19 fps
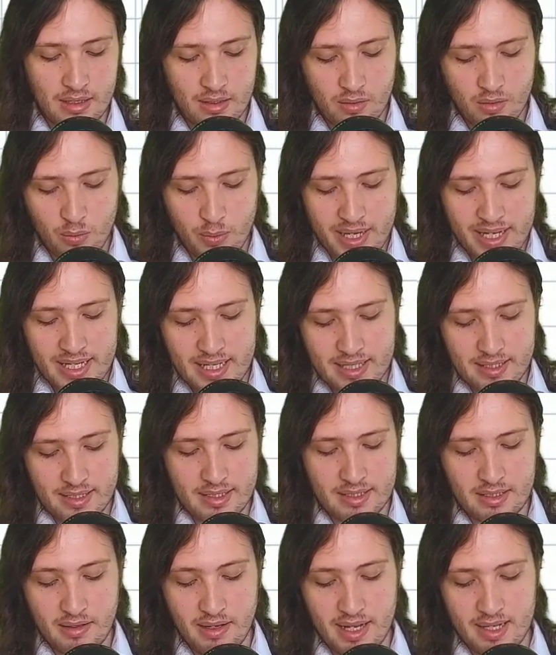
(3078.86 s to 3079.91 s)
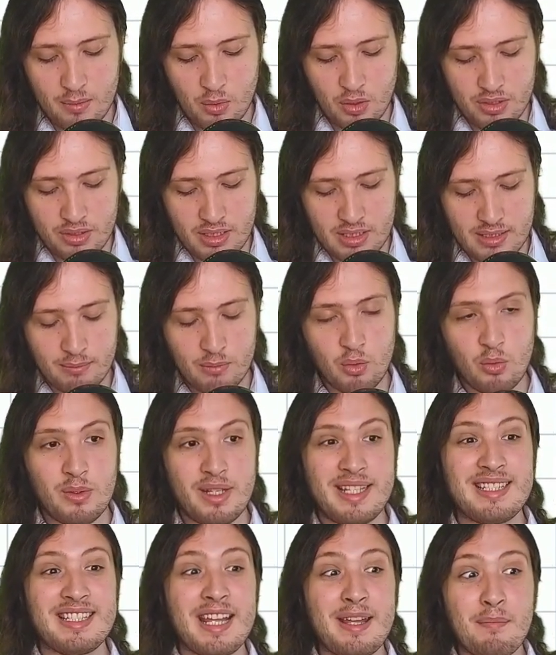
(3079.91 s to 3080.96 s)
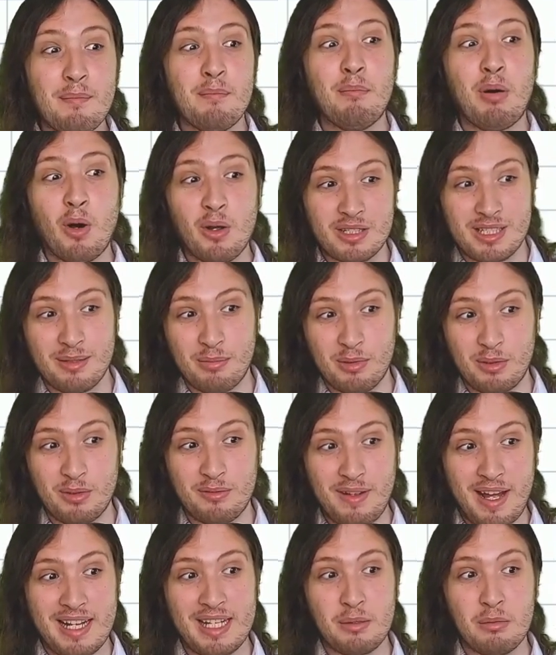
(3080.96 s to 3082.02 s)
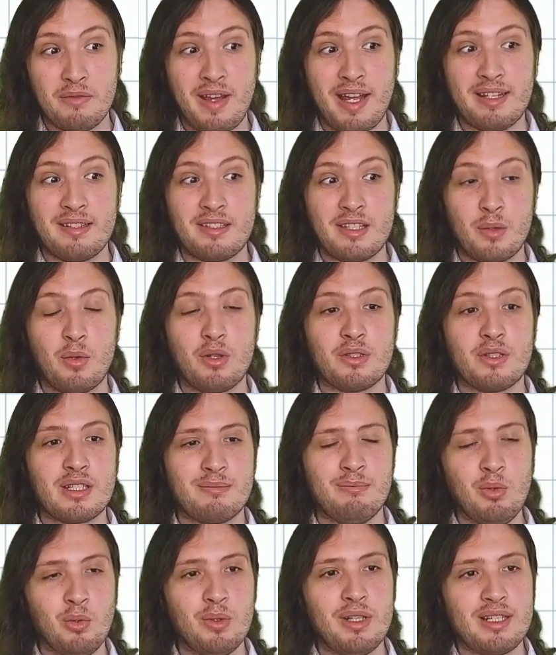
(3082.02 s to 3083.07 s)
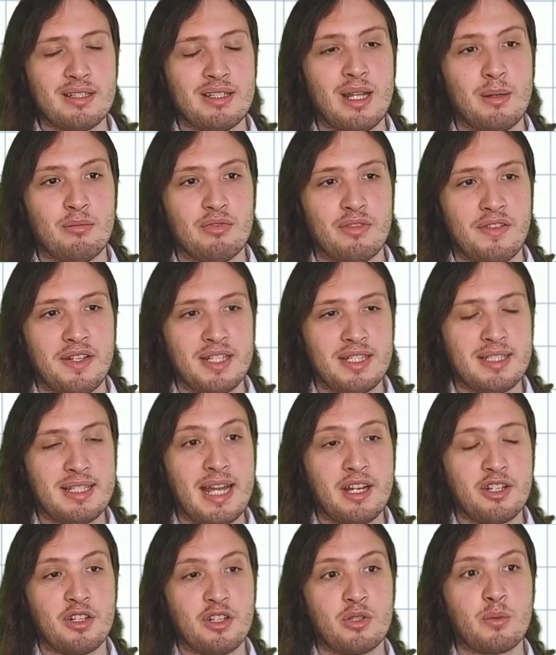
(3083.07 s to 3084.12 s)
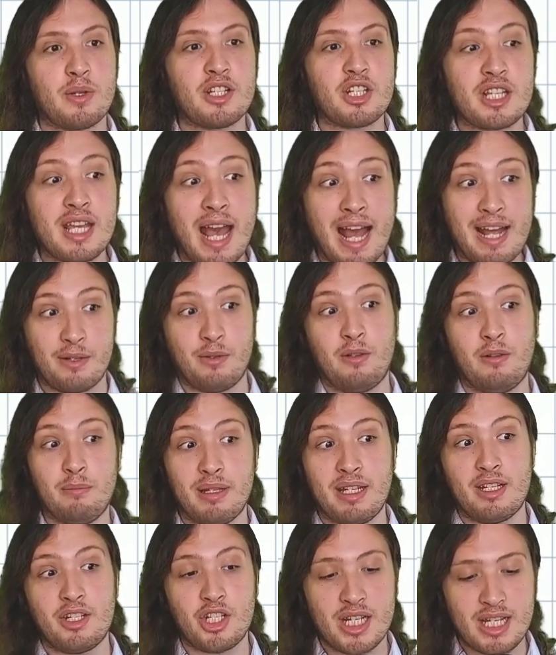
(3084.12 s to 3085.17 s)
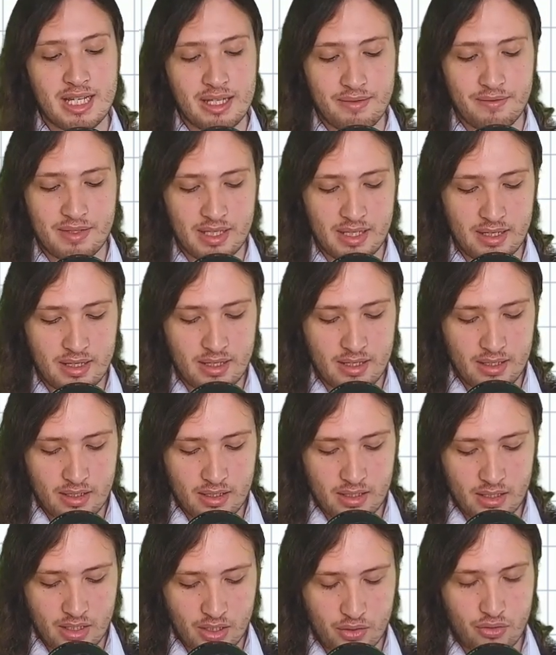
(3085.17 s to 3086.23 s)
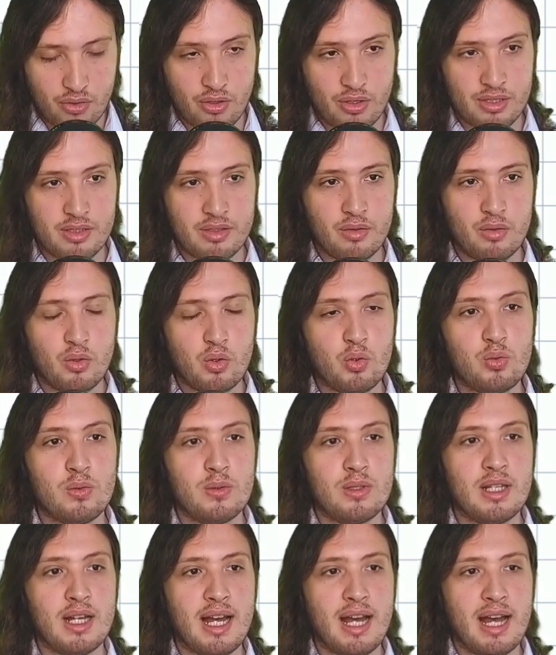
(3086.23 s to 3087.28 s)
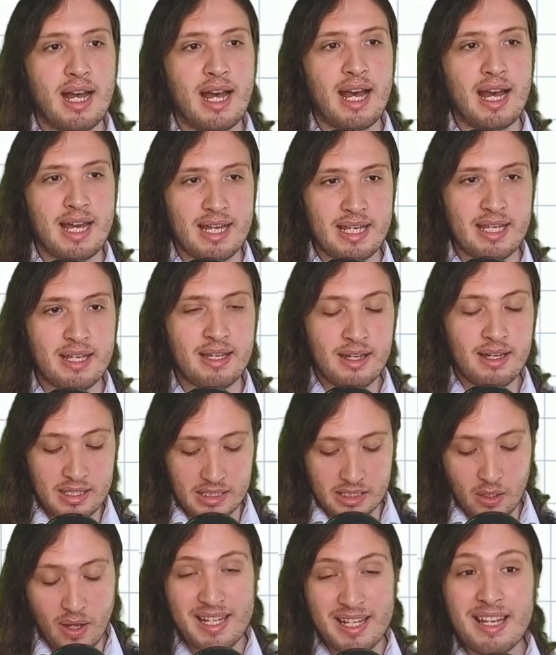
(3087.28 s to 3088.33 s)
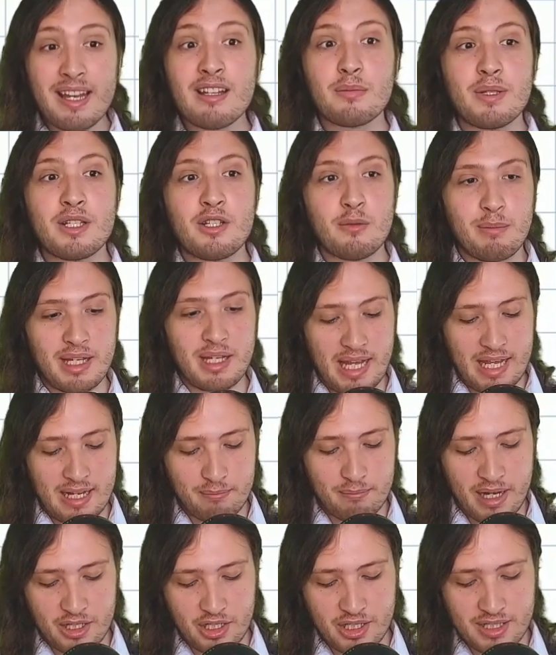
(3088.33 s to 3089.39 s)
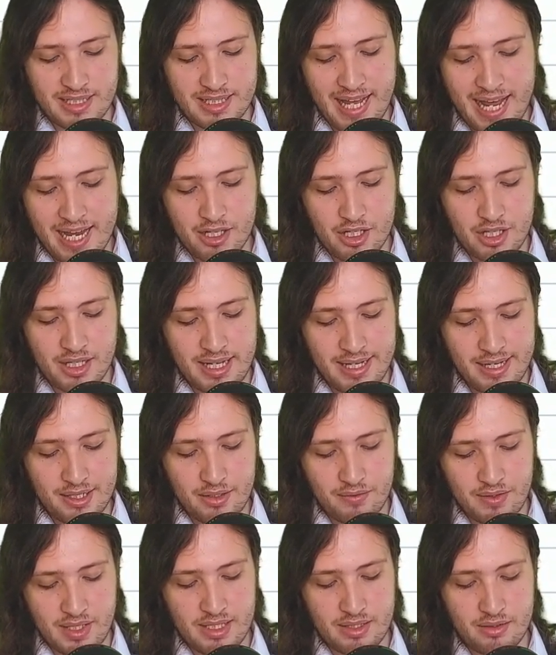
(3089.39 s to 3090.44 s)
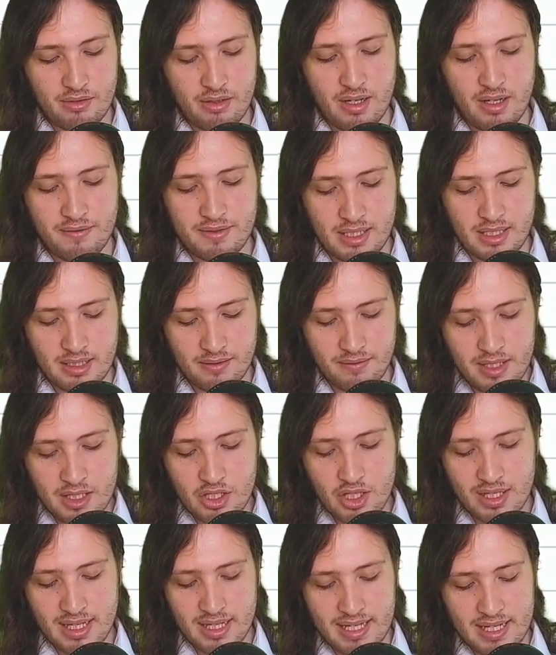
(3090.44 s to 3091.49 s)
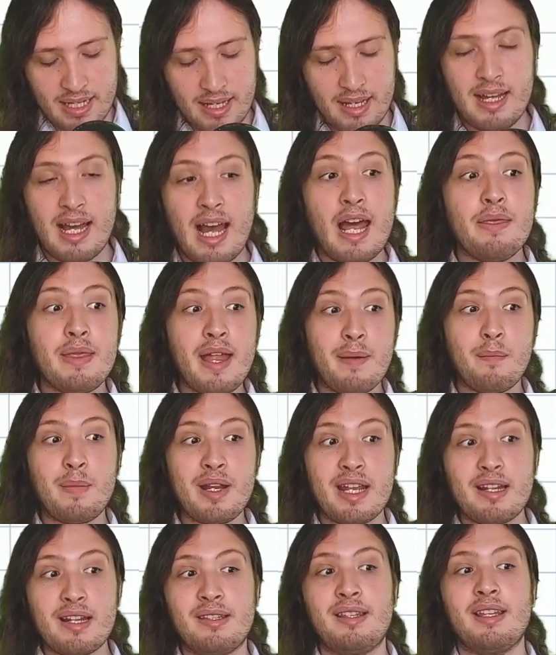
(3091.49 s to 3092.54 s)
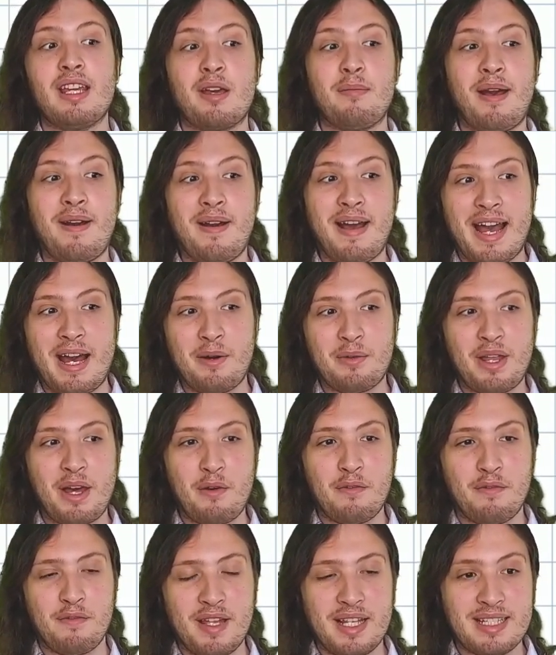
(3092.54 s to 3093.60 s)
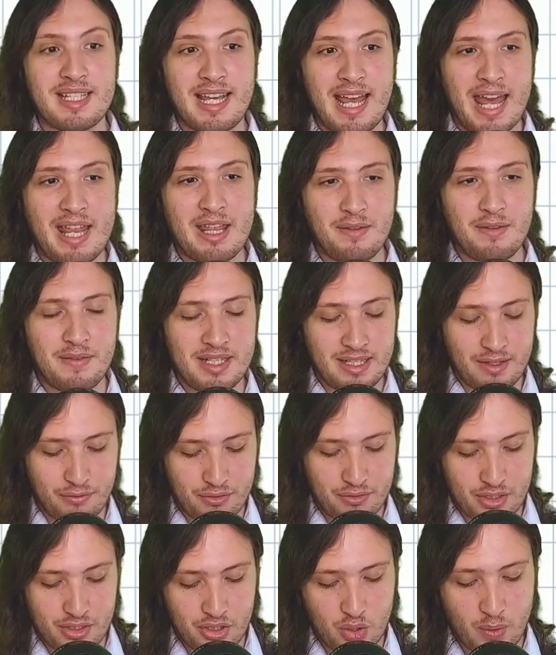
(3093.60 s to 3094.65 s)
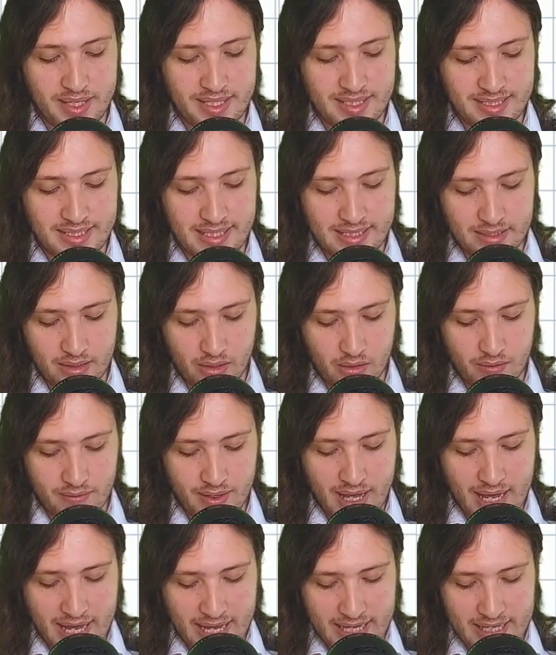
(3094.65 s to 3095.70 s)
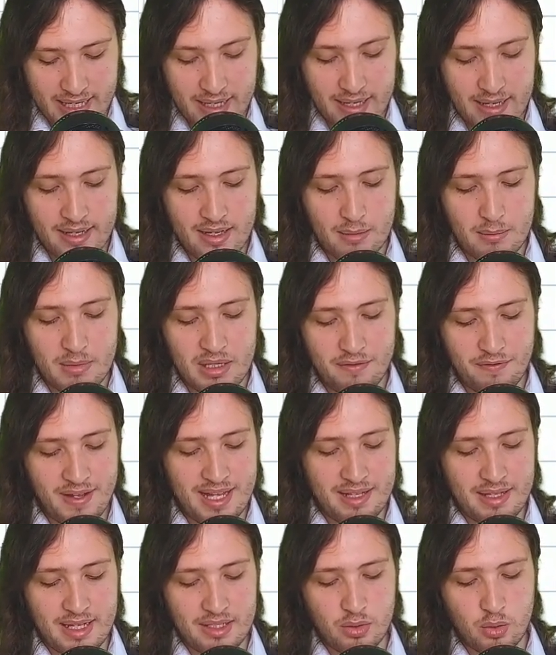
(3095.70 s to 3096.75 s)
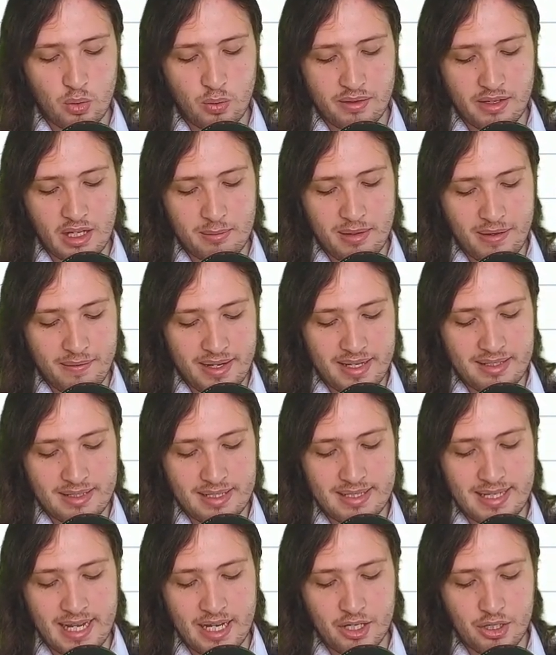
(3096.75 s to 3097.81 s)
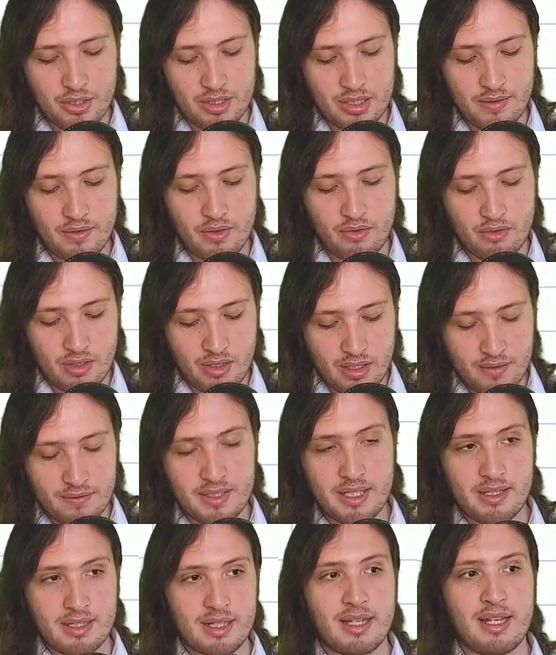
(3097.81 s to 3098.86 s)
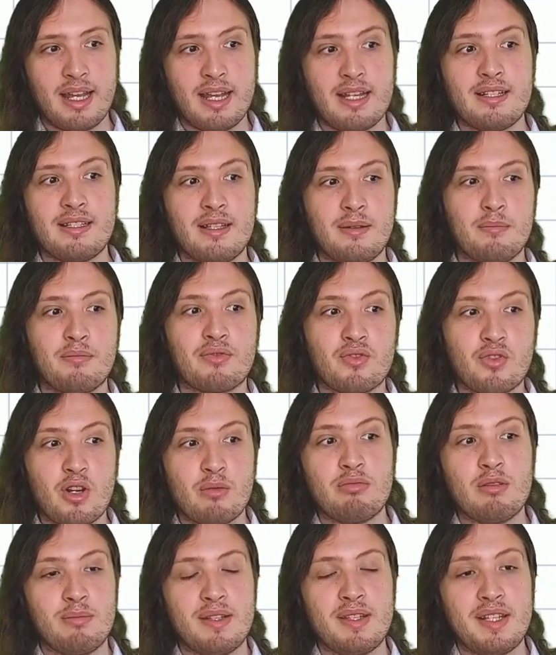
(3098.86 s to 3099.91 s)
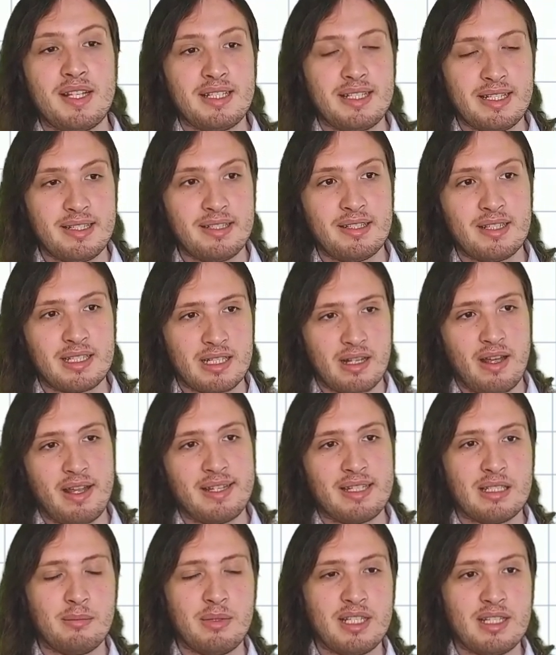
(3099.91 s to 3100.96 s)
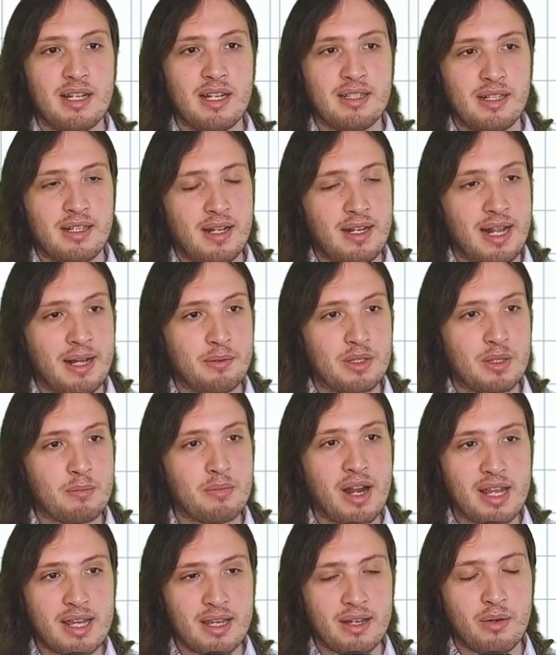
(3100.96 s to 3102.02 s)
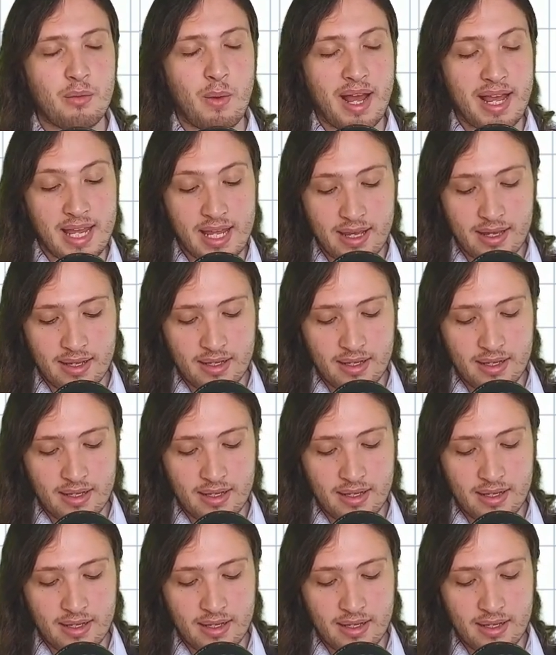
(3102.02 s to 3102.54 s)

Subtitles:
We need to decide what's the smallest impossible value of n. So what's the smallest number of intersections which cannot be achieved across all A. So I guess we should begin by just sketching each of these graphs individually, and then we can think about how they'll fit together for different choices of A. I mean, the fact they're talking about intersections of graphs indicates that probably this isn't designed to be done in an algebraic way.